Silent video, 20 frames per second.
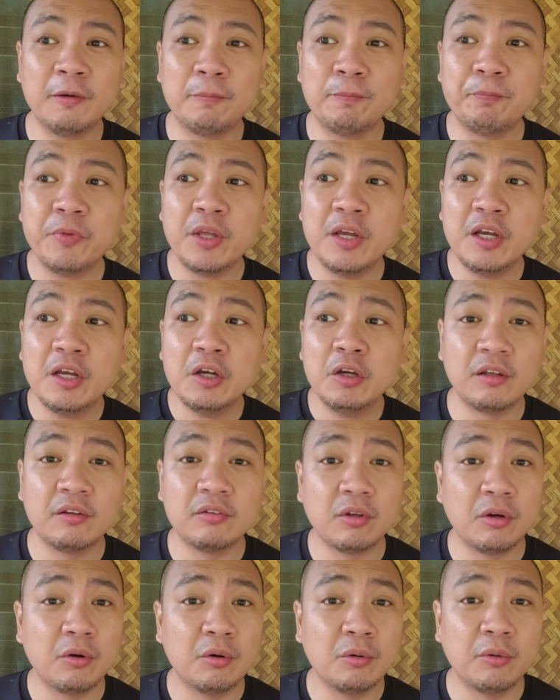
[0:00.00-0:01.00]
a dip.
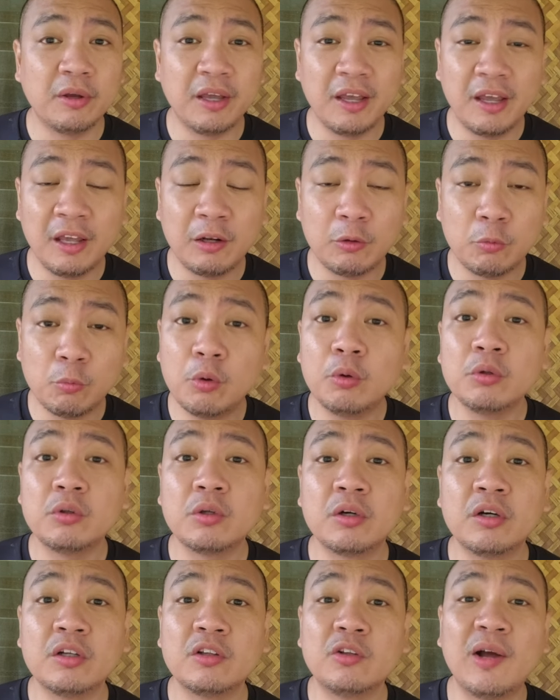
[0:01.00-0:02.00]
So it
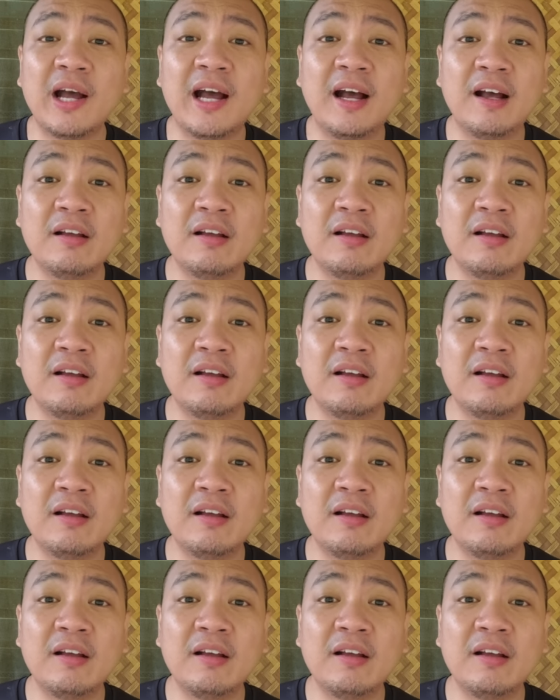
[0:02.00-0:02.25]
won't hurt to